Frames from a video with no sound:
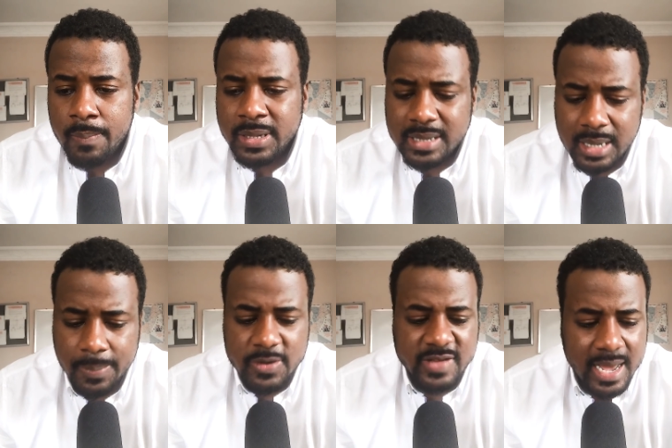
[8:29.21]
But the
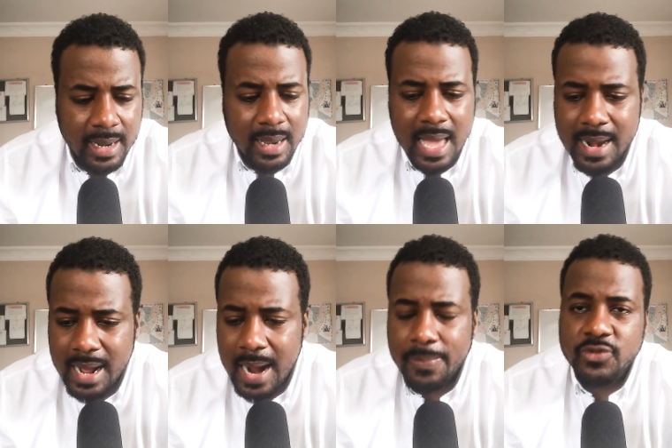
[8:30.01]
Clippers had a lot
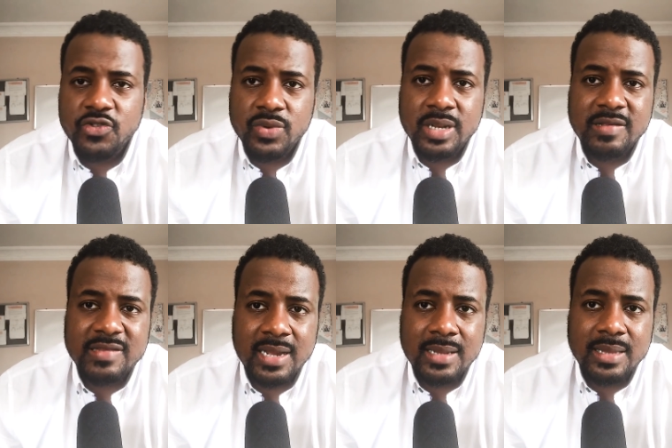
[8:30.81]
of opportunities
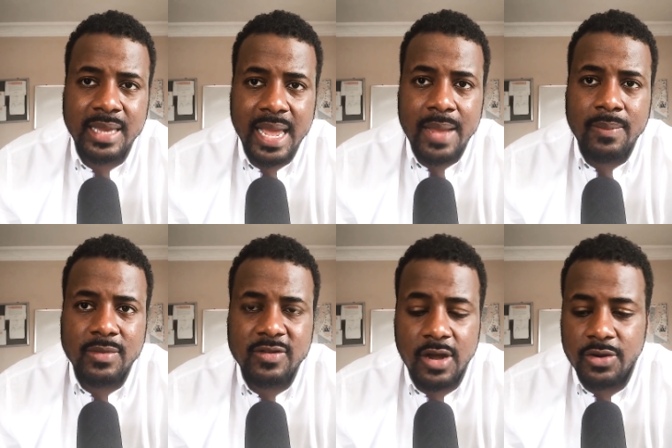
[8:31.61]
to cut the
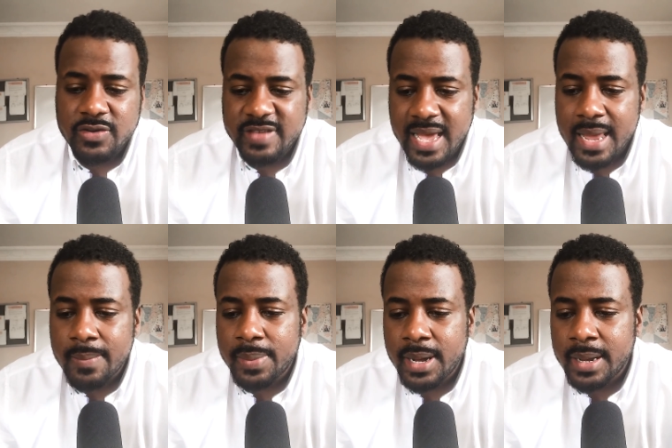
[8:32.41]
game to under
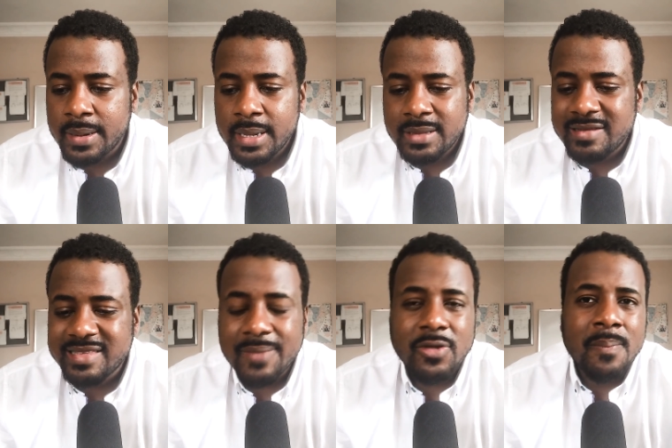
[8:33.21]
10, but they
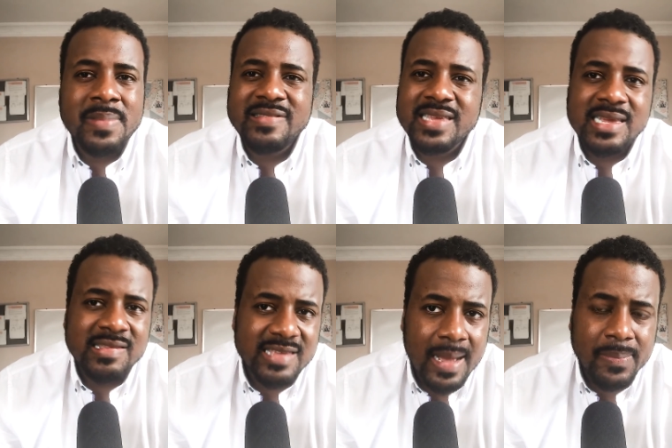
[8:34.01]
just kept on missing
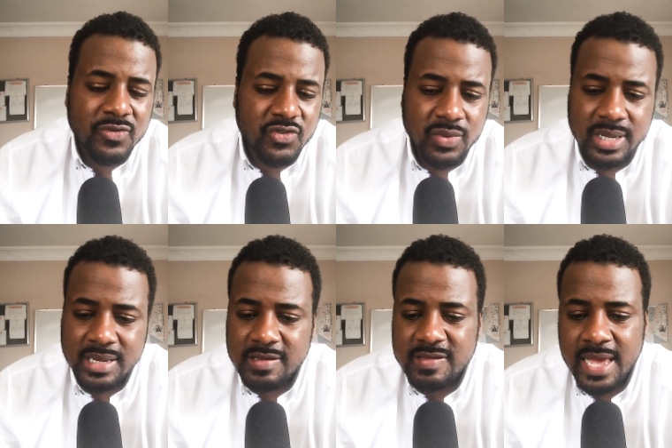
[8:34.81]
easy
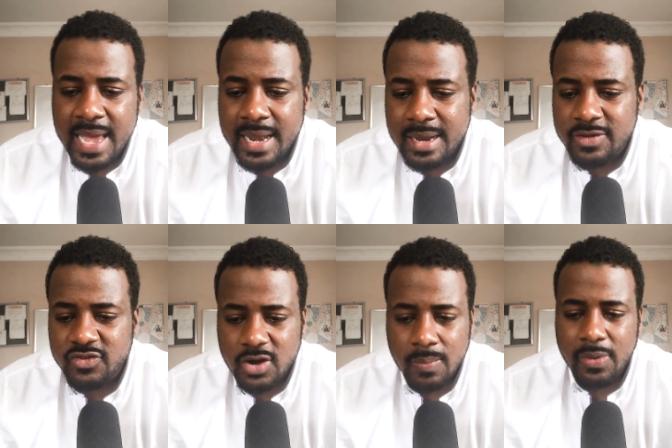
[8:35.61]
opportunities. And at a
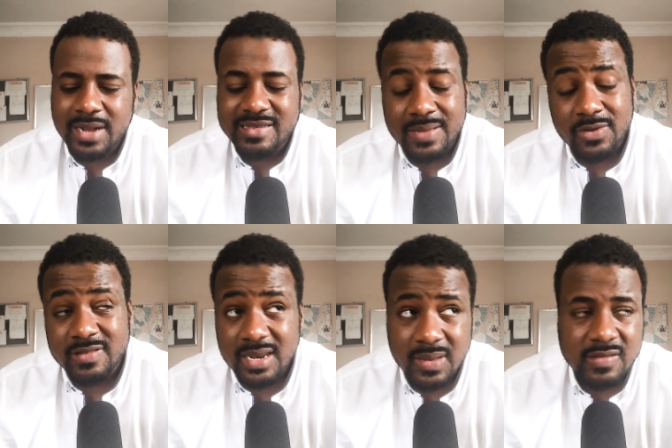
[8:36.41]
certain point, I just kept on
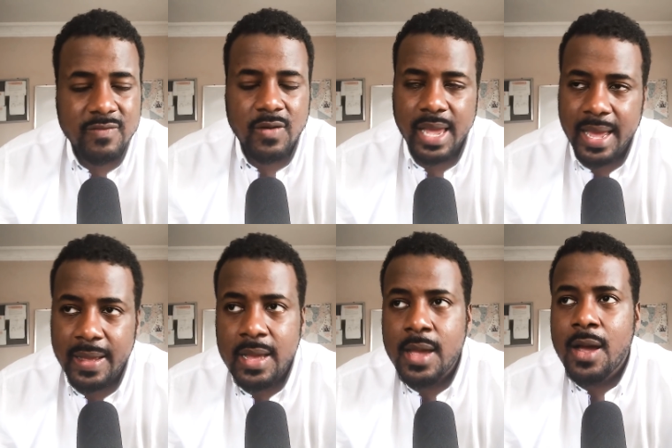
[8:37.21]
saying to myself,
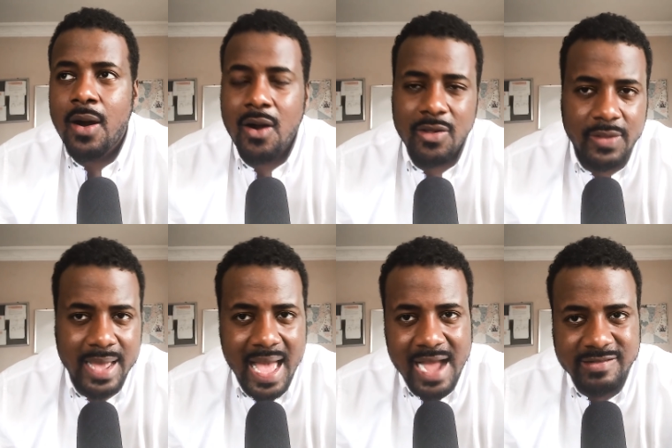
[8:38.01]
okay, are
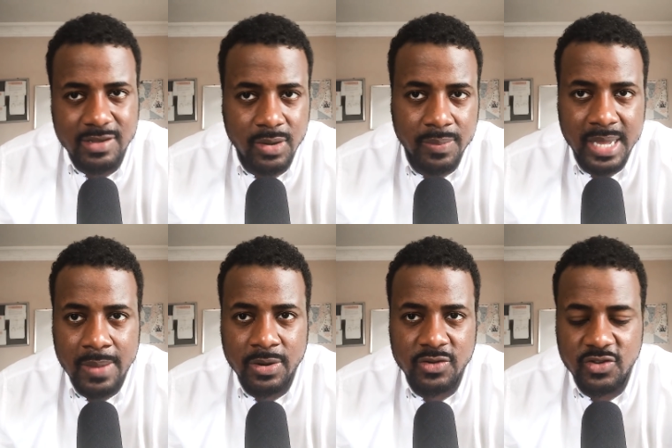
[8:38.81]
they actually going to be
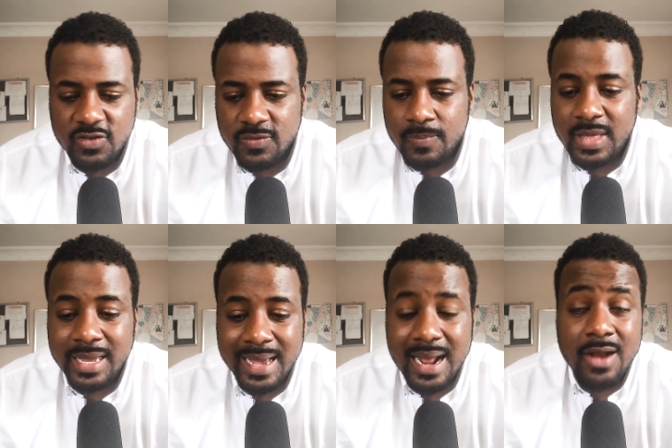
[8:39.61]
able to just
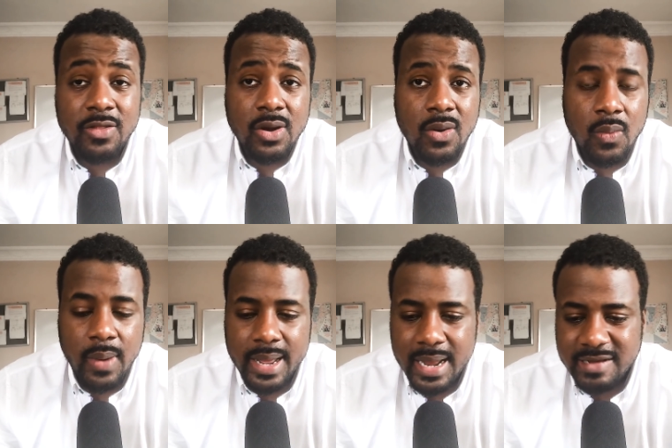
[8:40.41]
get out of their own
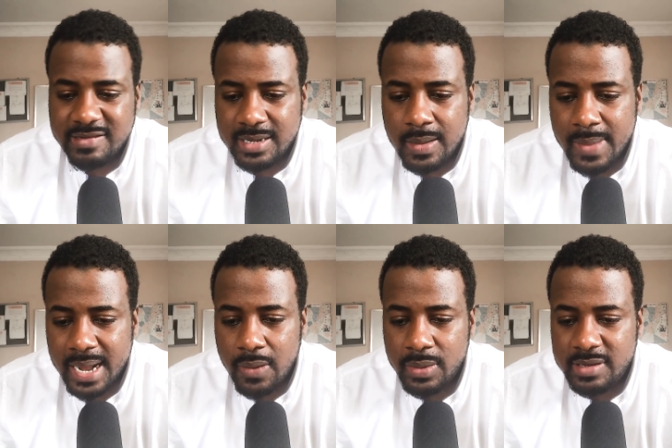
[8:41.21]
way and actually come
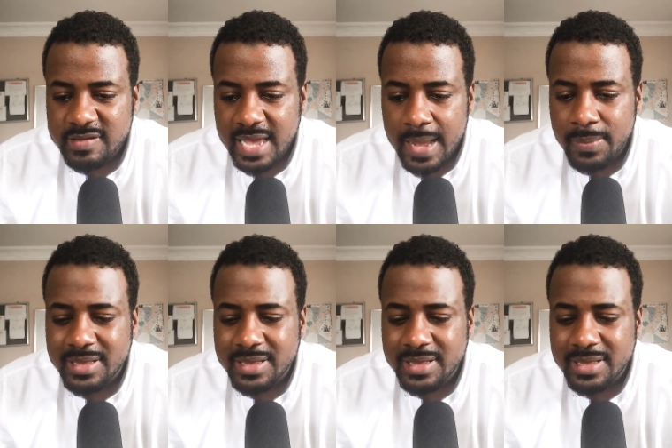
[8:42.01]
back and win this game?